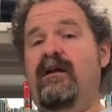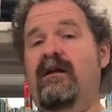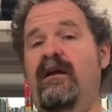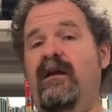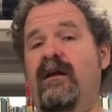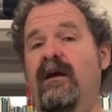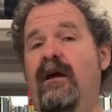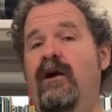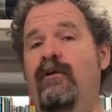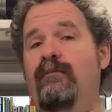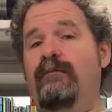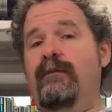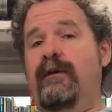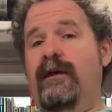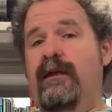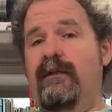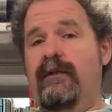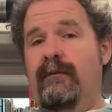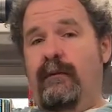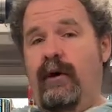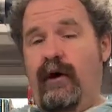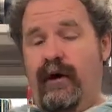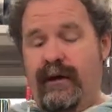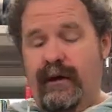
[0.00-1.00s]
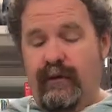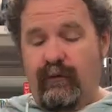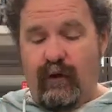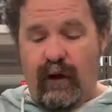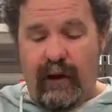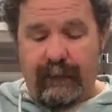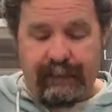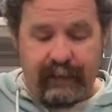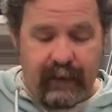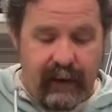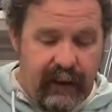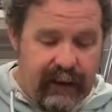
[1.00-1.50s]
help get the mind in the
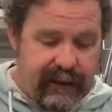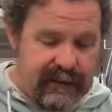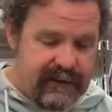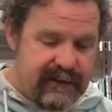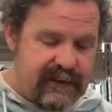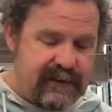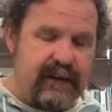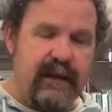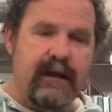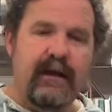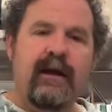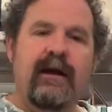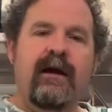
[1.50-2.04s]
right place.